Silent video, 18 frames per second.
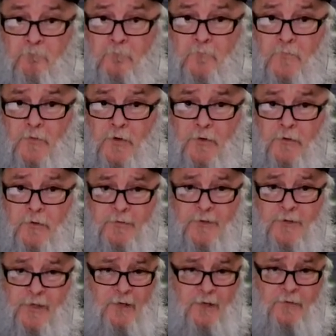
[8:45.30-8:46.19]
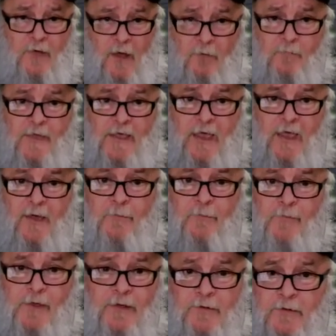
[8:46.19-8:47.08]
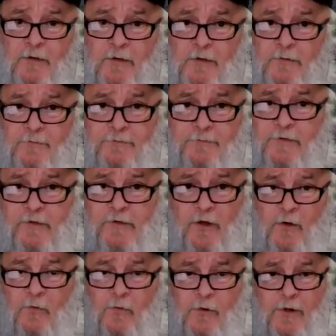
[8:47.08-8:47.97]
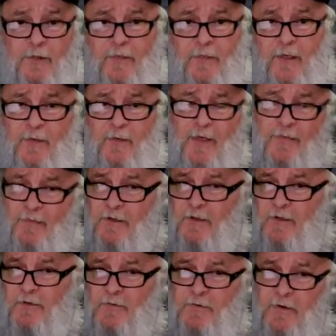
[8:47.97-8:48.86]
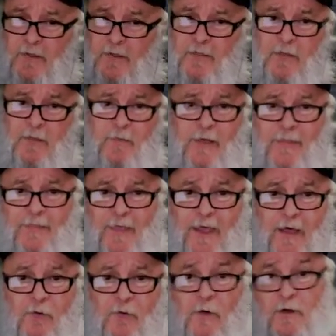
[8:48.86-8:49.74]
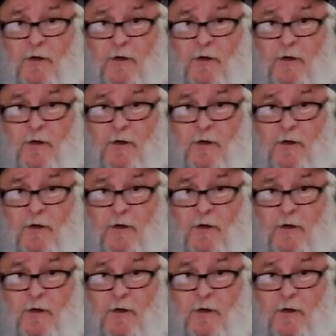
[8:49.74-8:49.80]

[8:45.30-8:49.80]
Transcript: I'll be happy to, you know, what do you think about this? What do you think about that?